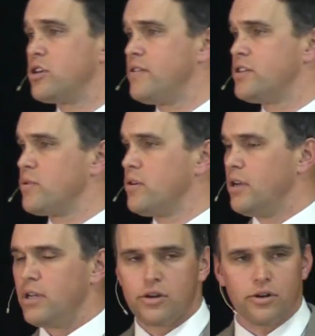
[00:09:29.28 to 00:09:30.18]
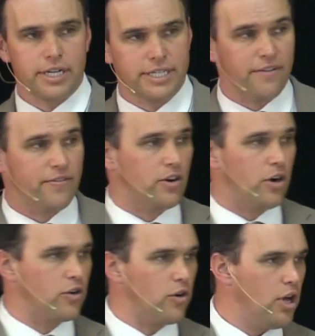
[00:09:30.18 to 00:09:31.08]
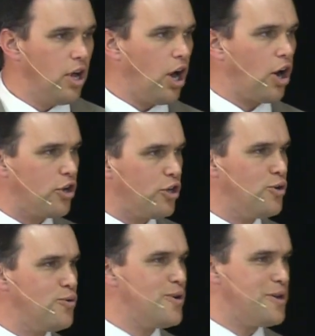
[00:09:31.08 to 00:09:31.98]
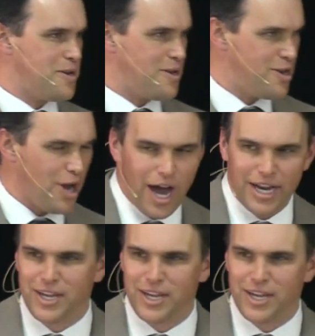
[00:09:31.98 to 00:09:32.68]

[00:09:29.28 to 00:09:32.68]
of Israel? Literally, definite article. Aren't you not